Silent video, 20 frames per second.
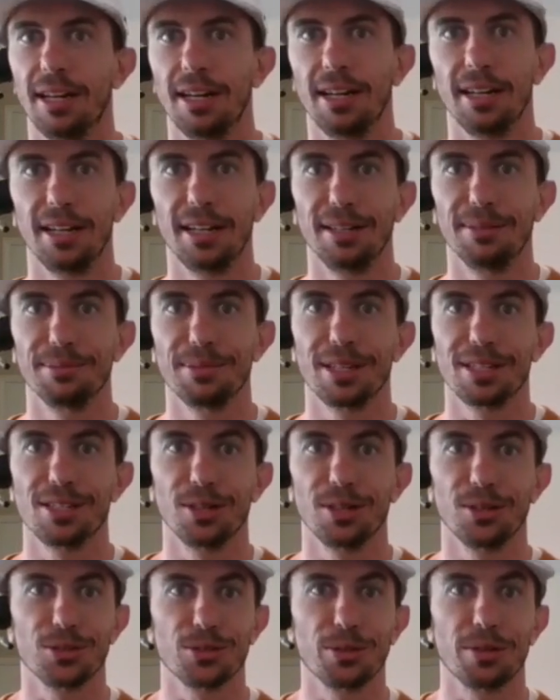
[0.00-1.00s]
Um,
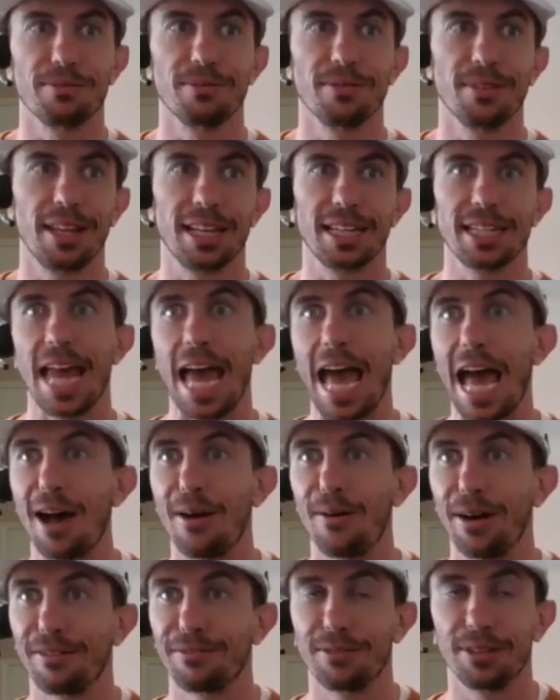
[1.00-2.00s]
until sort of like
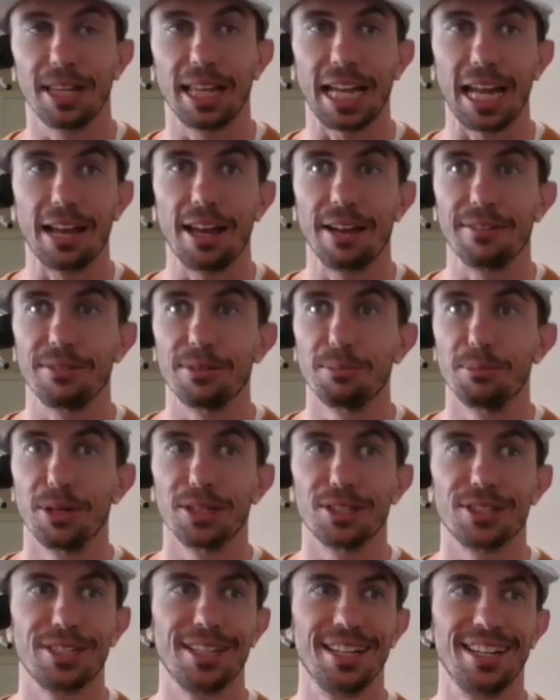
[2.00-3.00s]
now, I feel like I have a
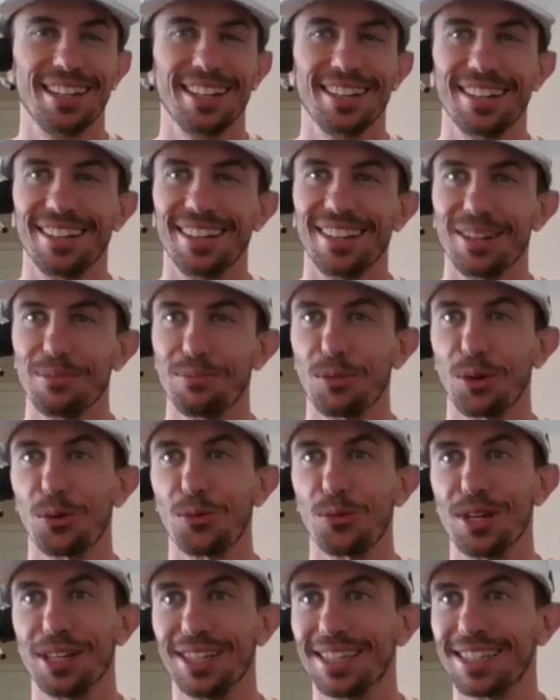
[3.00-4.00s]
much uh, more
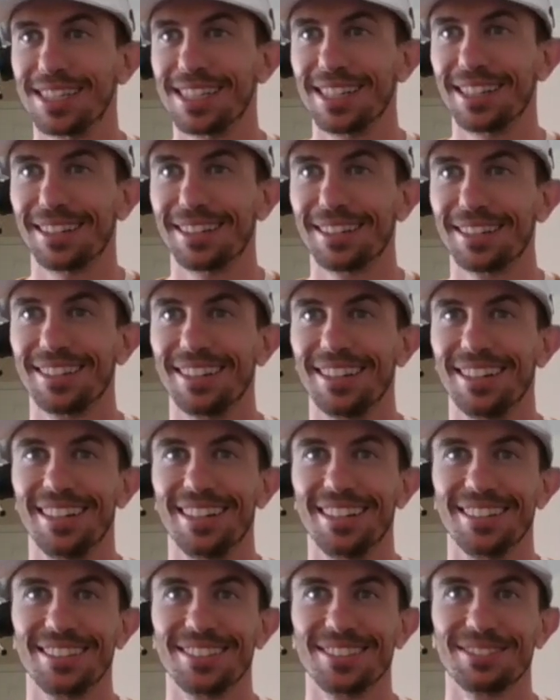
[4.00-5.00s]
realistic
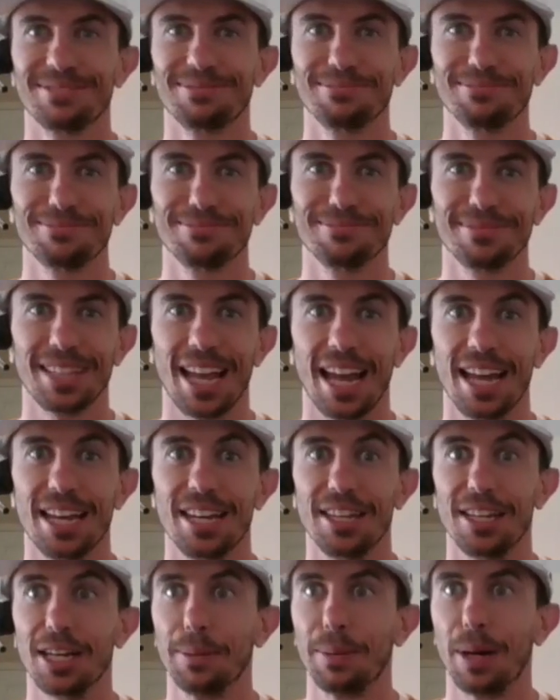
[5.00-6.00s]
uh,
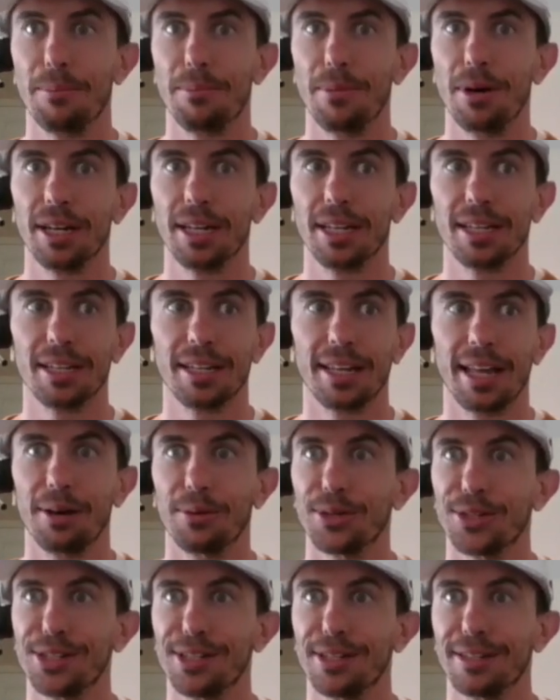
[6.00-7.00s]
idea about money and
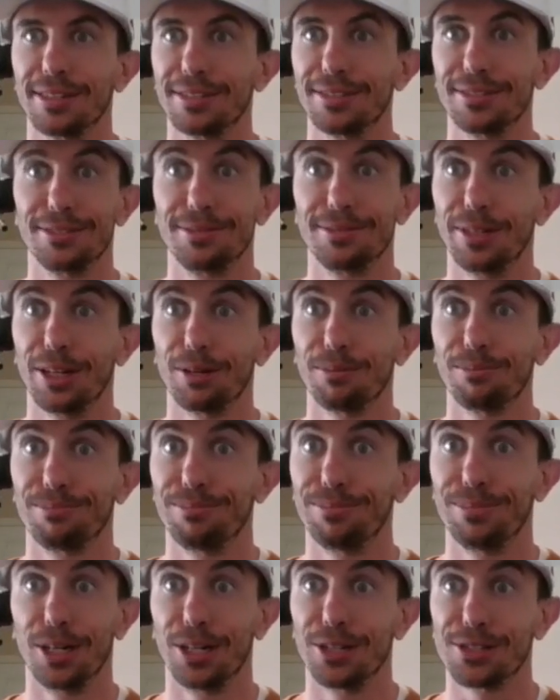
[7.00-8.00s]
how it, you know,
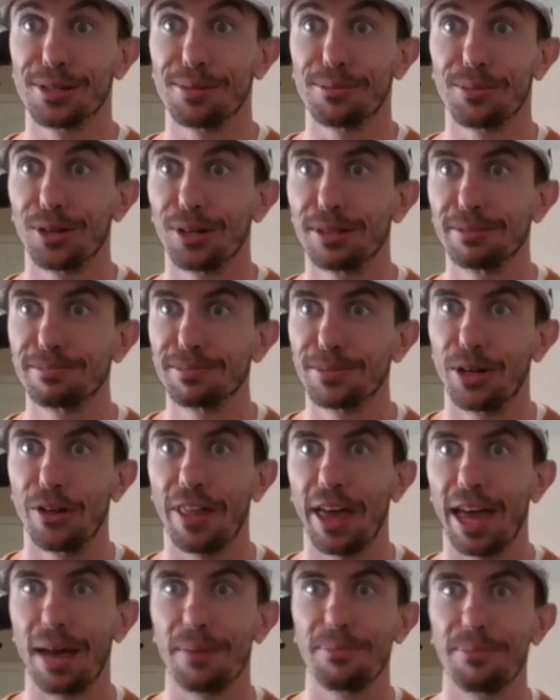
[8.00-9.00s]
doesn't bring all
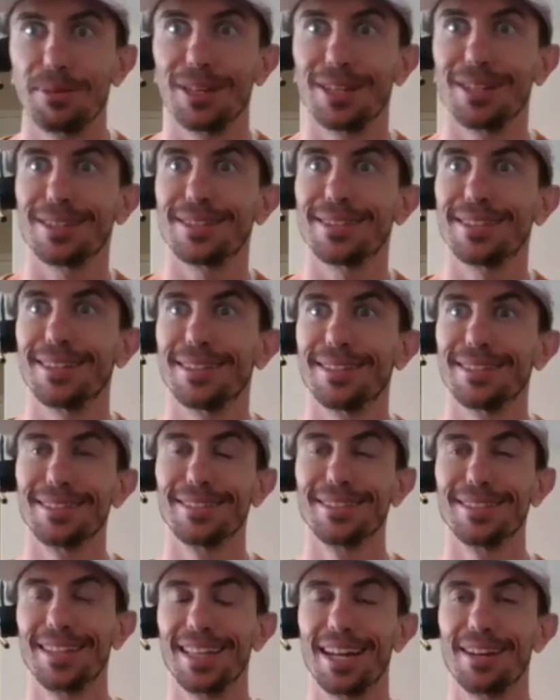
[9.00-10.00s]
the happiness that
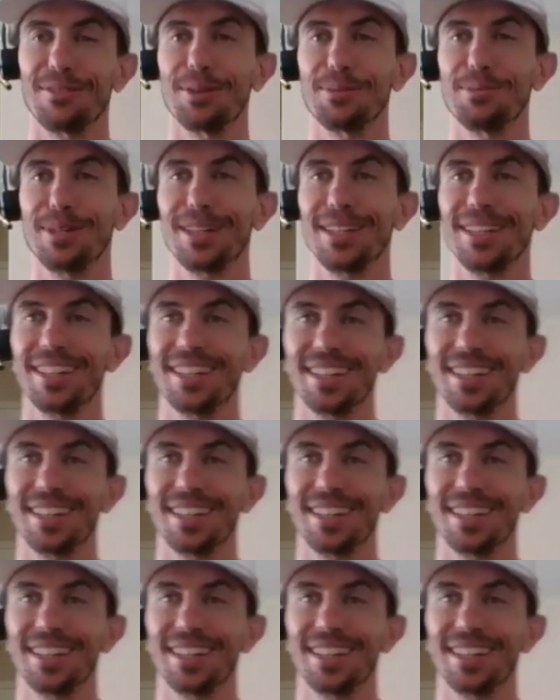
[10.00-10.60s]
that everybody